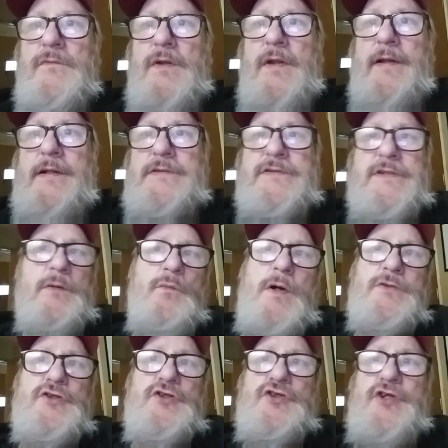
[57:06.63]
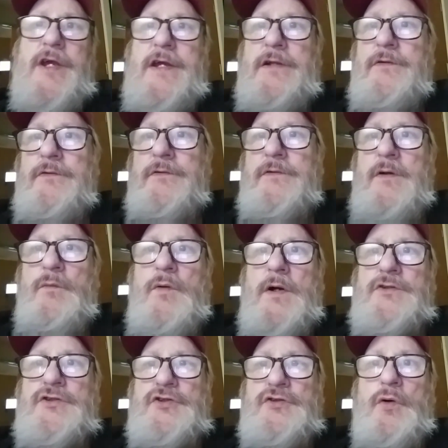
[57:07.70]
You know, like I said, I watched Chandler and I
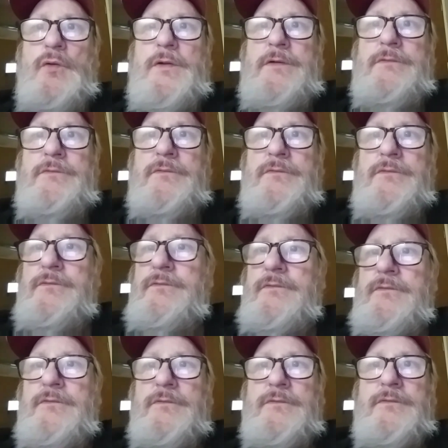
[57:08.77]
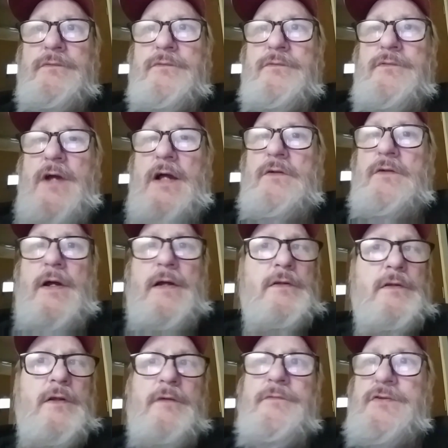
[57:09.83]
watched Nolan. Tyler, I
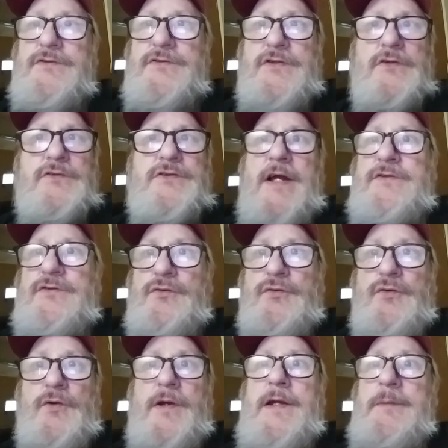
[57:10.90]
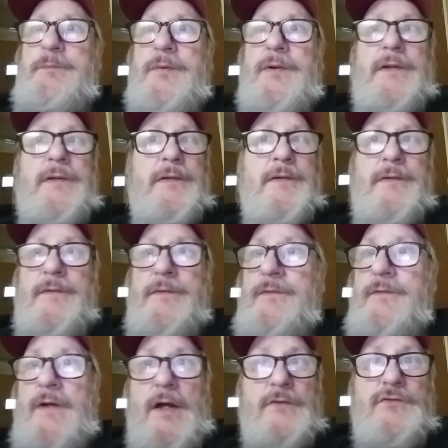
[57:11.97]
love those. Those guys are great, but
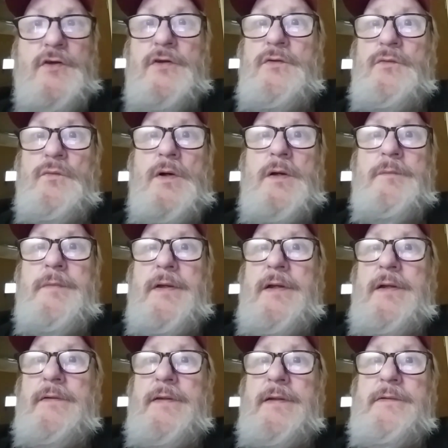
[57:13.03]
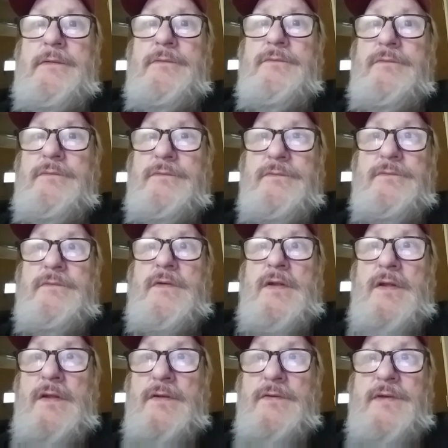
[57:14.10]
I'll tell you what, man,
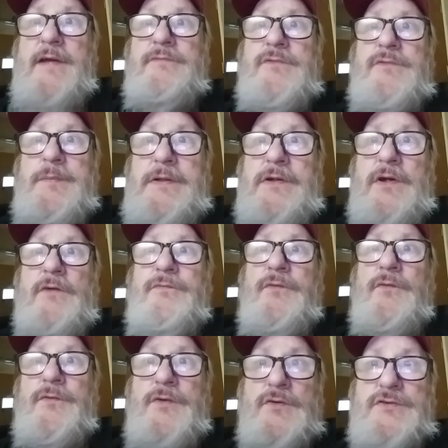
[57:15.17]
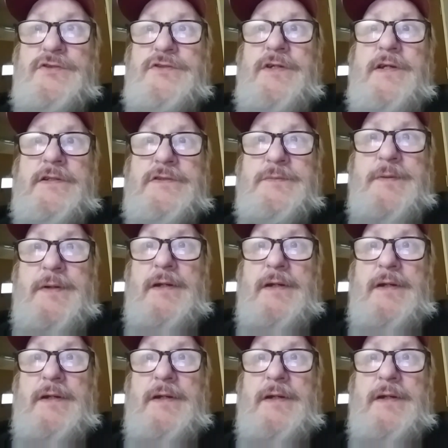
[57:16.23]
they have to be careful with those snakes,